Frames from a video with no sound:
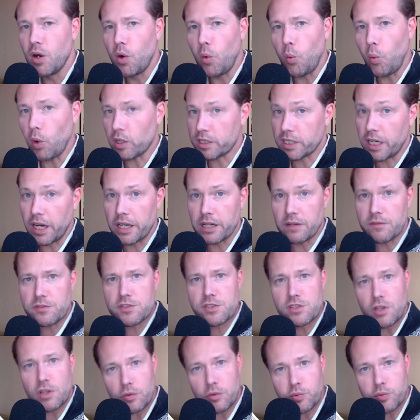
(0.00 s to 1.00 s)
What kind of
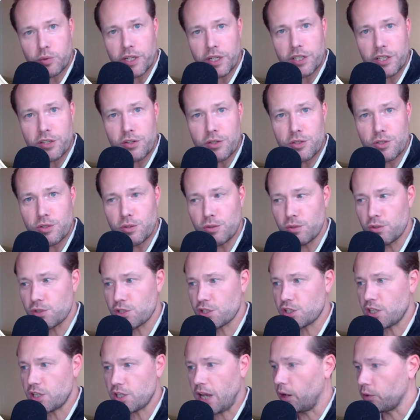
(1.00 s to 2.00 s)
software you
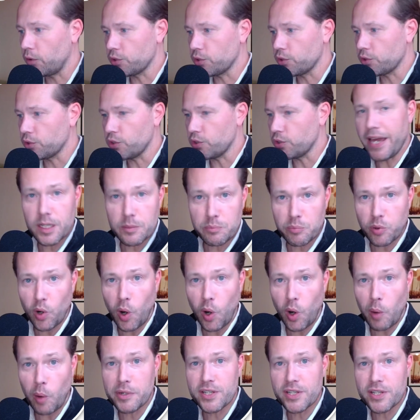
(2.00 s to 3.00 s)
use, how you add
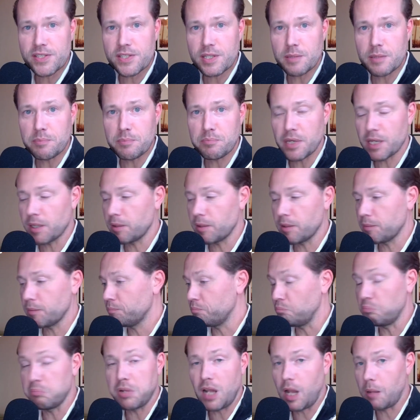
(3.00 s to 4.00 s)
properties in
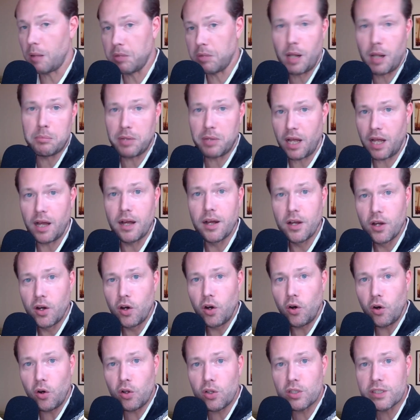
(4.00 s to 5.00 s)
BIM, blah, blah, blah.
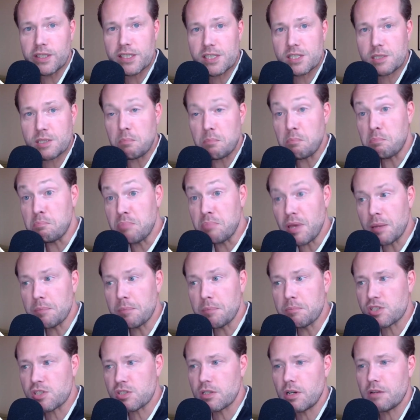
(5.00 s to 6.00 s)
All this
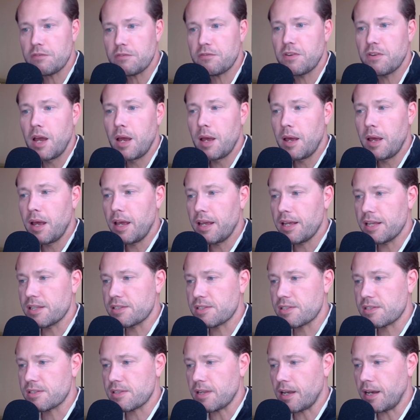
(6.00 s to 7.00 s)
BIM stuff
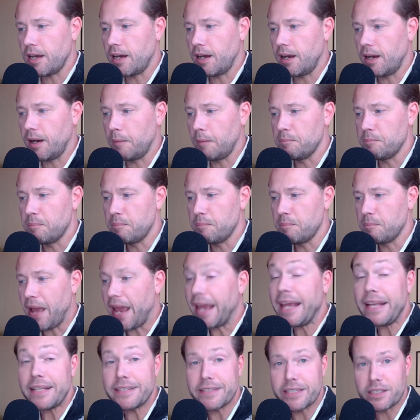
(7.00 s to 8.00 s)
is
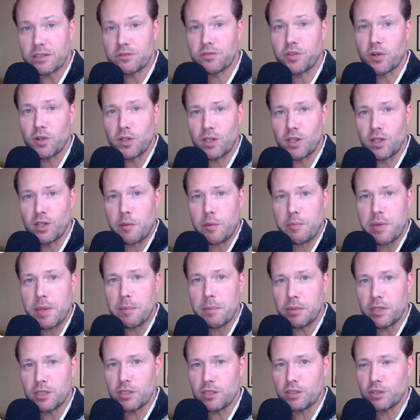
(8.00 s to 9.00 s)
alien for a lot of
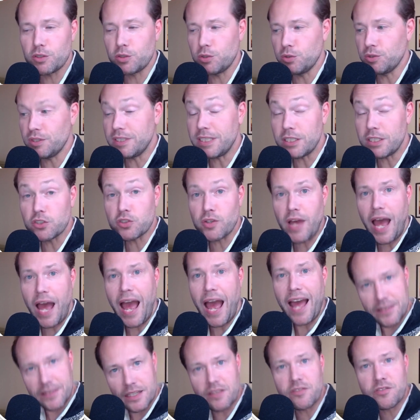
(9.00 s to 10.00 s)
people who need to
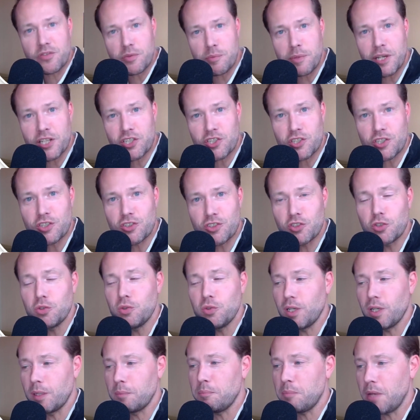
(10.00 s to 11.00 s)
add information
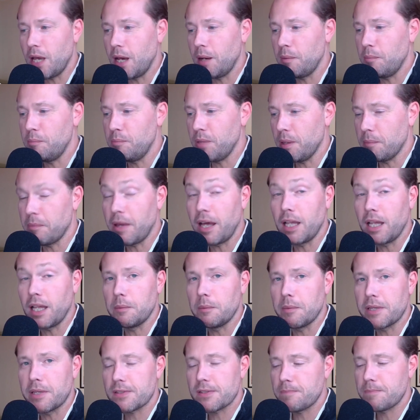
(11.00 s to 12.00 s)
to a BIM
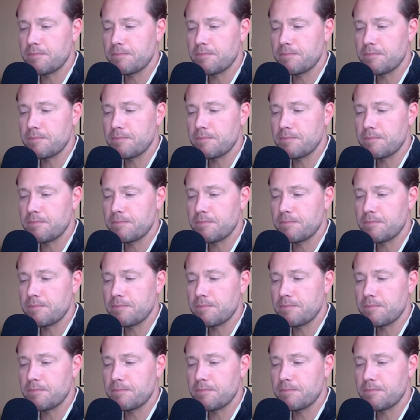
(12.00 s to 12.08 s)
element.